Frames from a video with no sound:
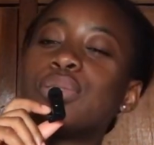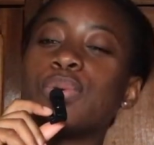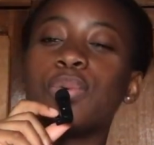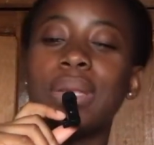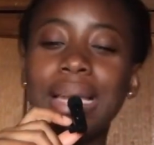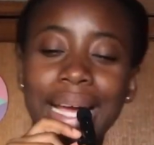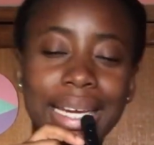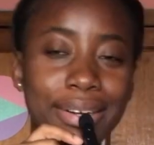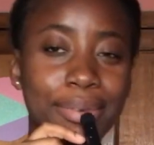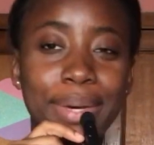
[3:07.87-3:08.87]
to
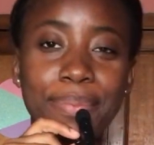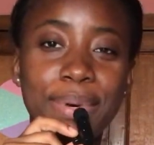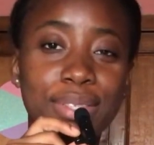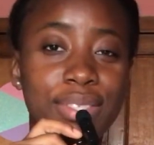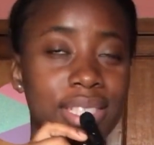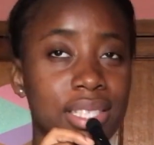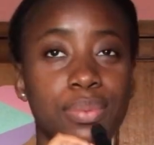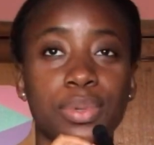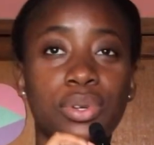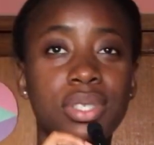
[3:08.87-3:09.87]
lying down my bed to
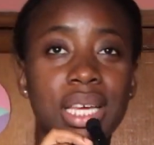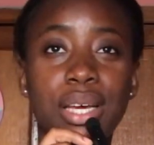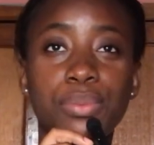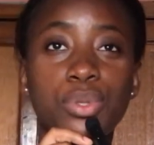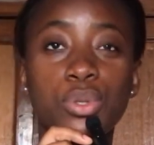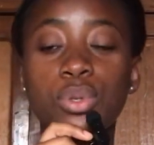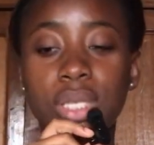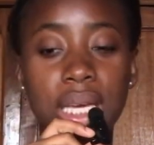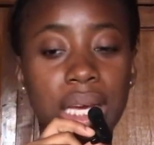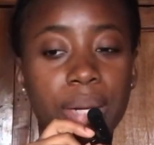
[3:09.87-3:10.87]
sleep because I am so
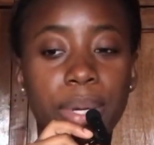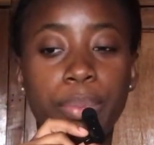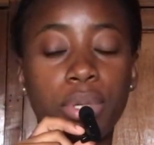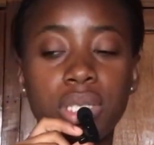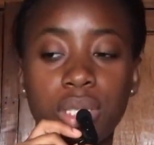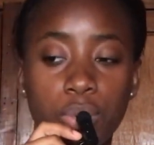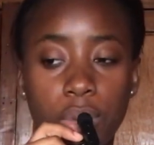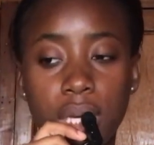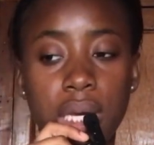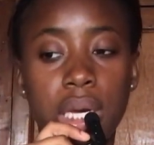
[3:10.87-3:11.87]
tired, my body is
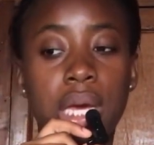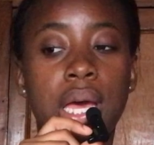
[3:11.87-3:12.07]
weak.